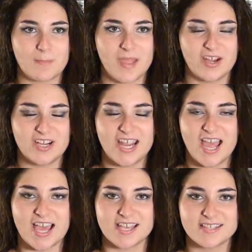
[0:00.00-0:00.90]
Perry
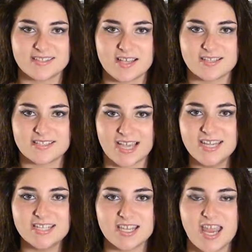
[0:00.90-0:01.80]
has
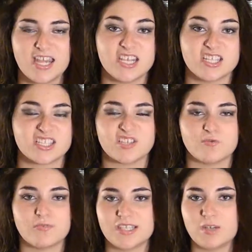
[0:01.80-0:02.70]
sight, and he can see
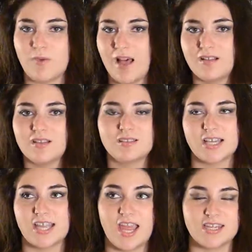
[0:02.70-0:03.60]
really well
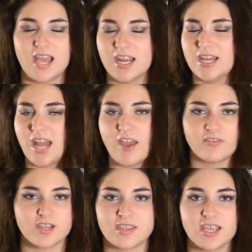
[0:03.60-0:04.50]
like at night and
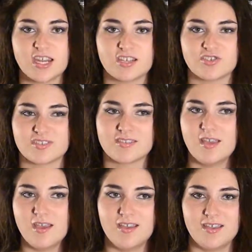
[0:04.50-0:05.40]
everything, and it's just,
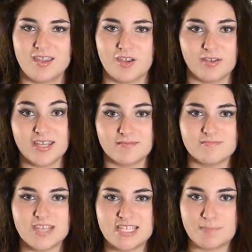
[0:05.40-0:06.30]
you know,
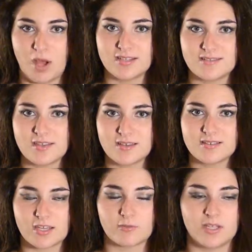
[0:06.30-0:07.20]
he spots things
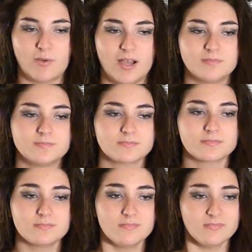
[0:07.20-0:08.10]
like really well.
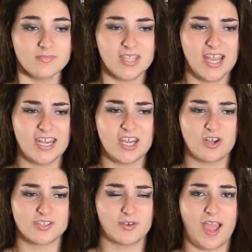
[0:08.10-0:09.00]
And he
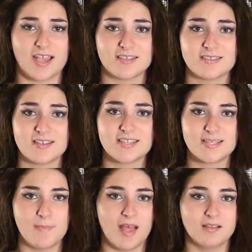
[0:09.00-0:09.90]
also has
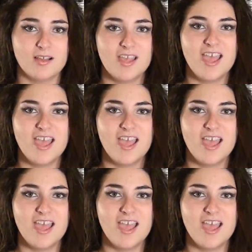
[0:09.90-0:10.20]
smell,